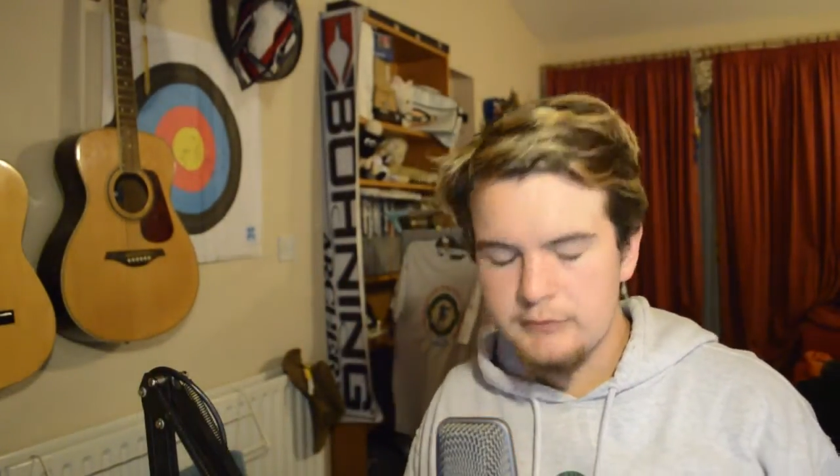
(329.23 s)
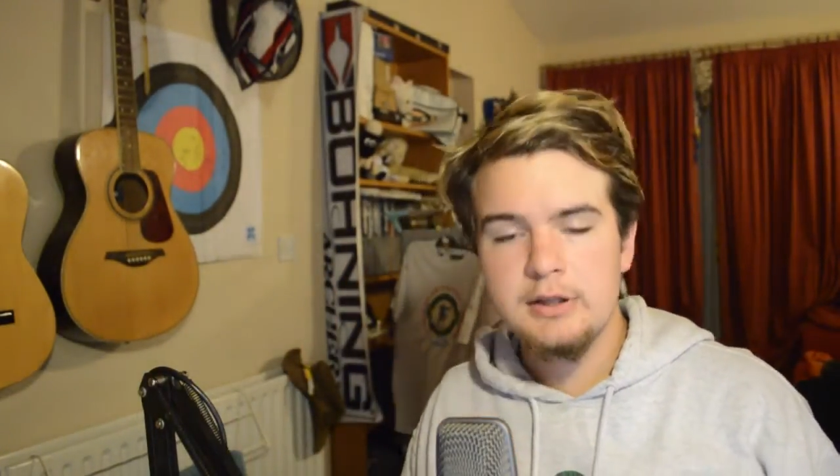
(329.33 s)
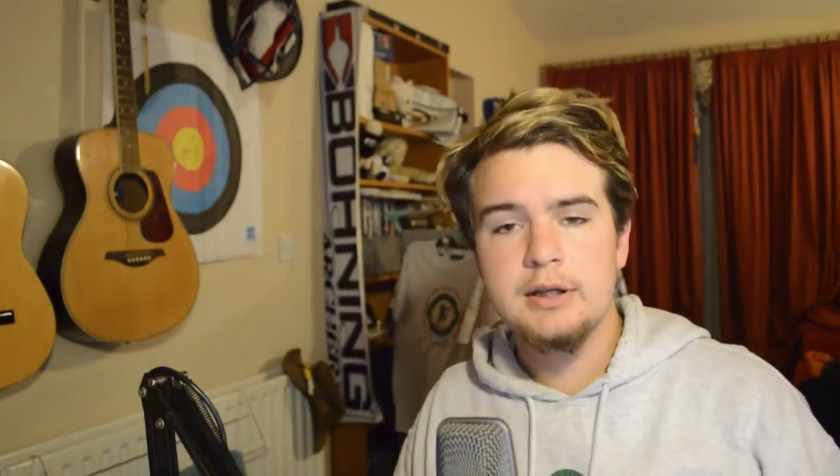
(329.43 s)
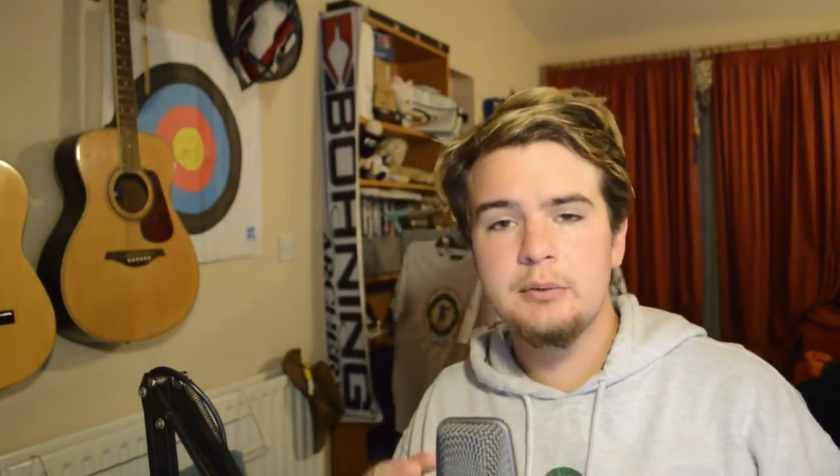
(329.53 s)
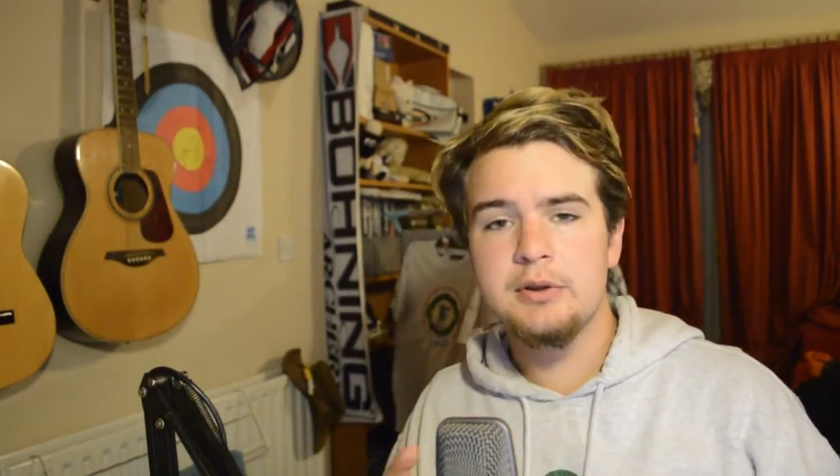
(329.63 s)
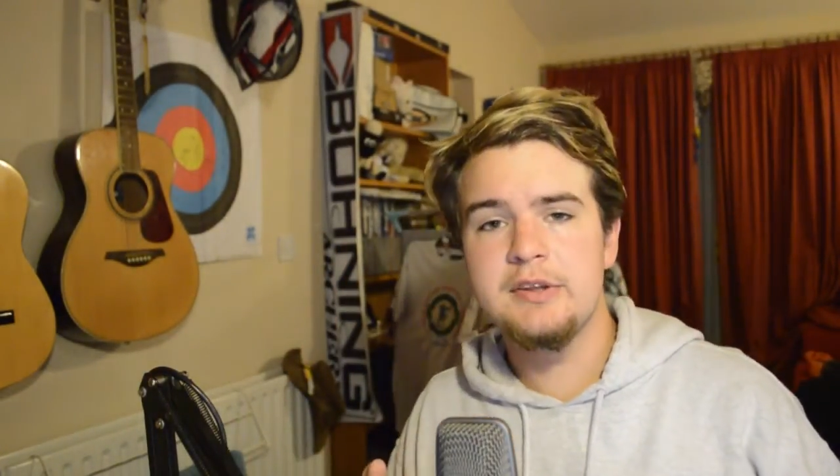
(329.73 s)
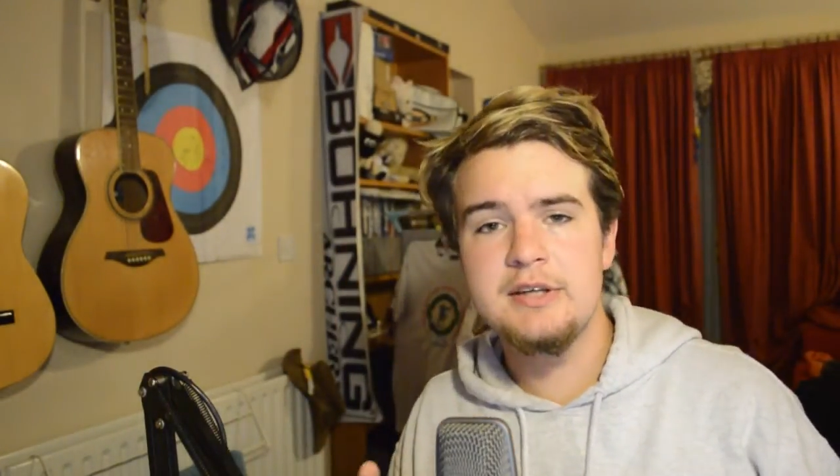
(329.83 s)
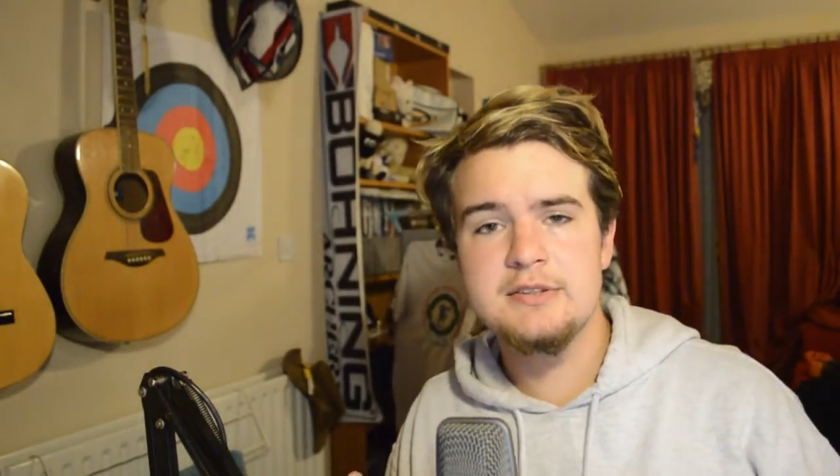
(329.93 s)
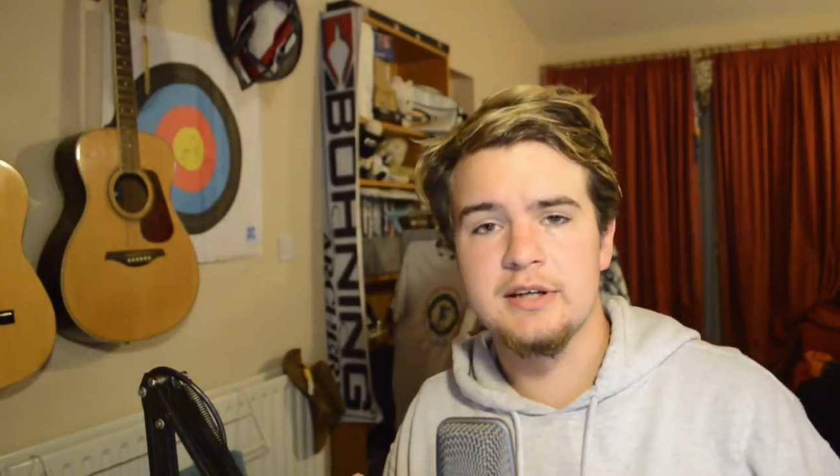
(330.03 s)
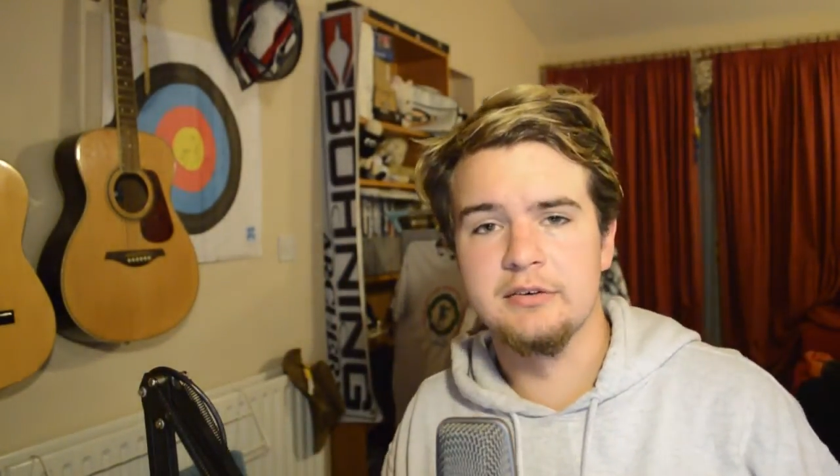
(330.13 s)
Now with
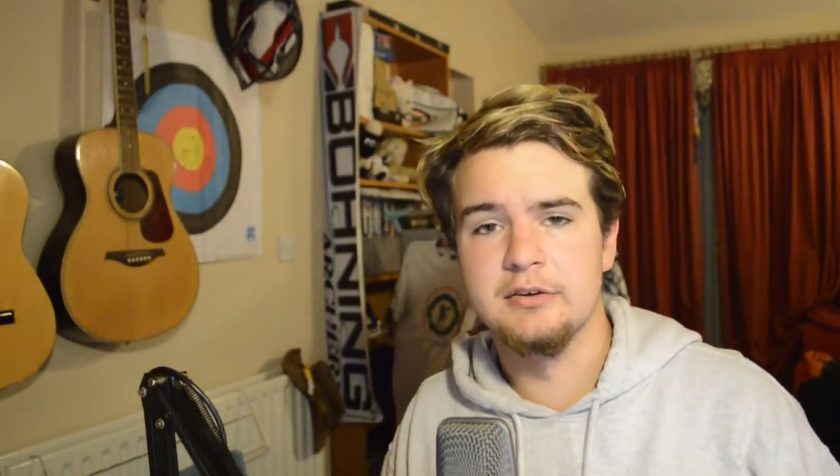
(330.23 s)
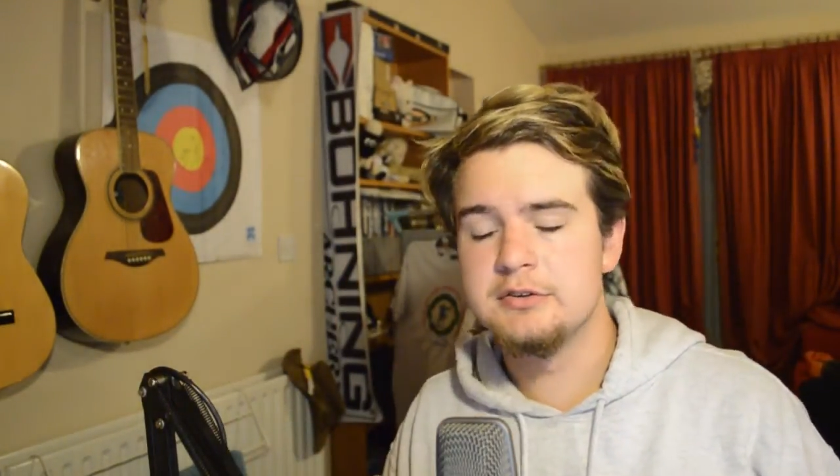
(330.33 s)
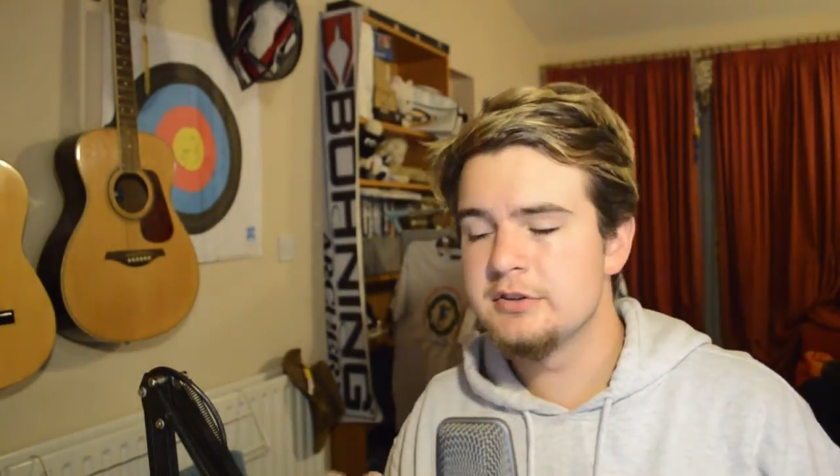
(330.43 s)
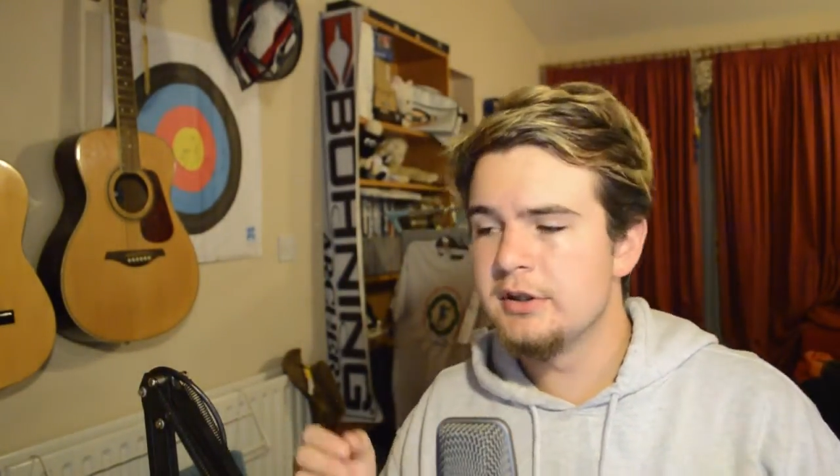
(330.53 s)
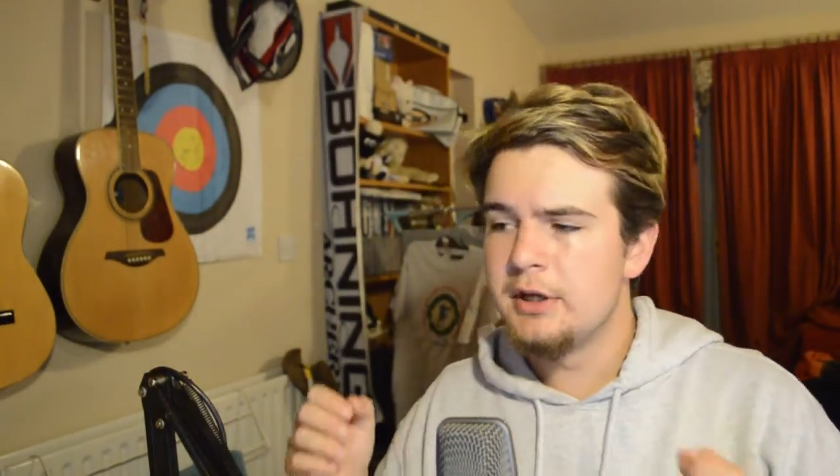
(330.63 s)
these arrows,